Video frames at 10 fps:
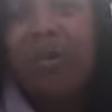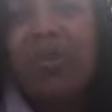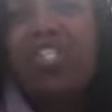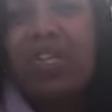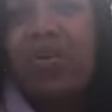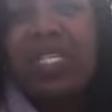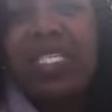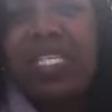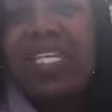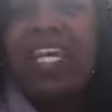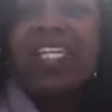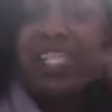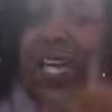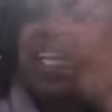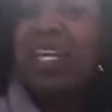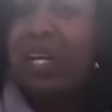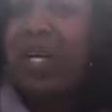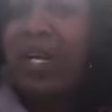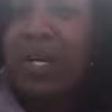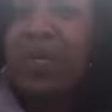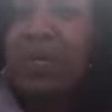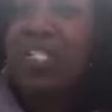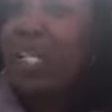what you're going to see and you like what